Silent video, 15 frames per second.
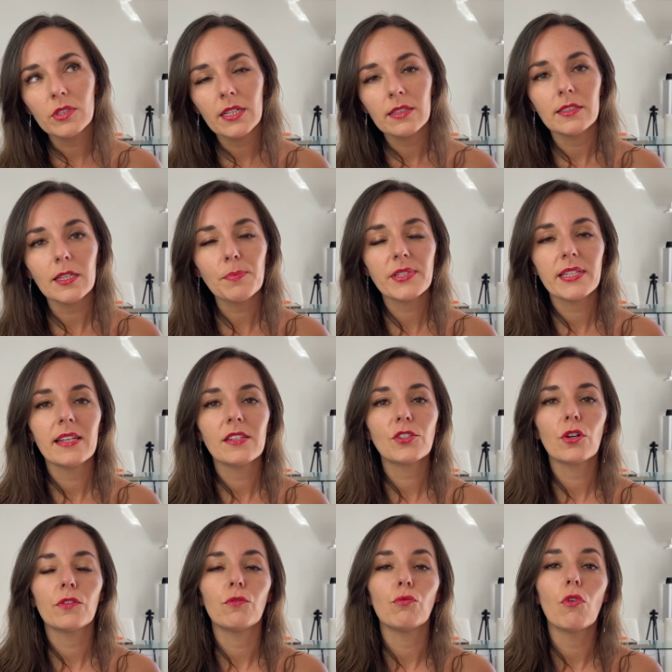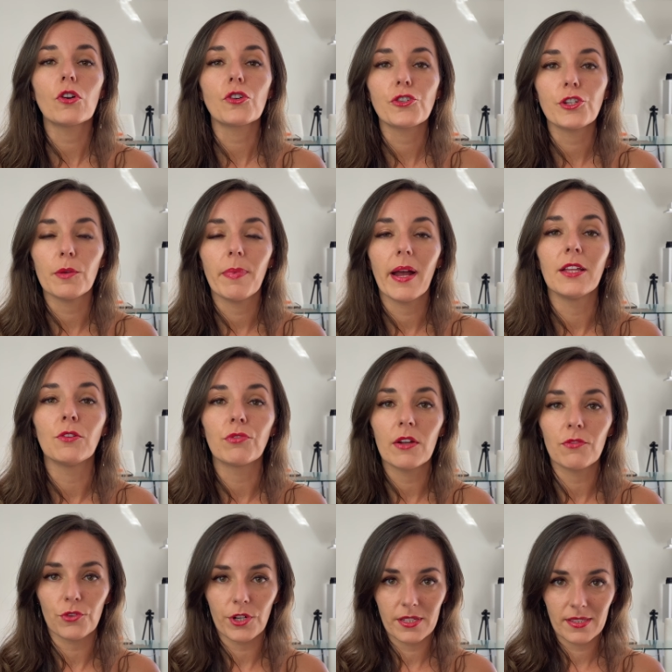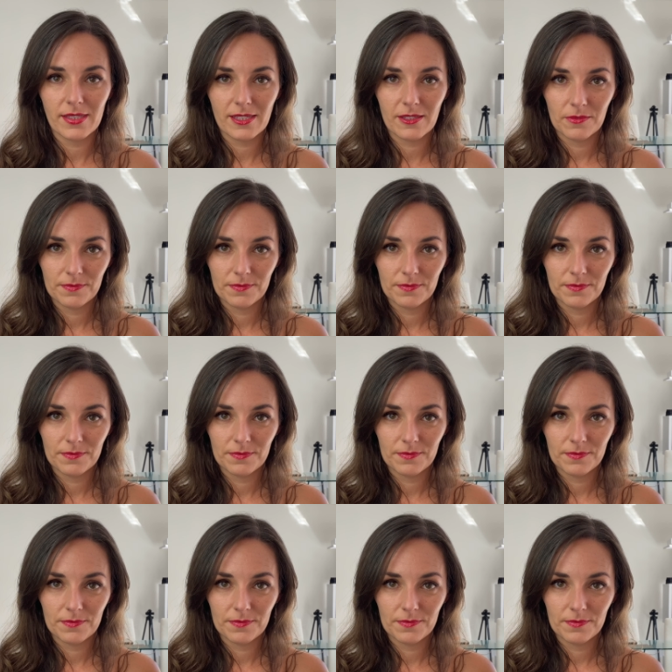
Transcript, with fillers: a deep sense of worship and reverence.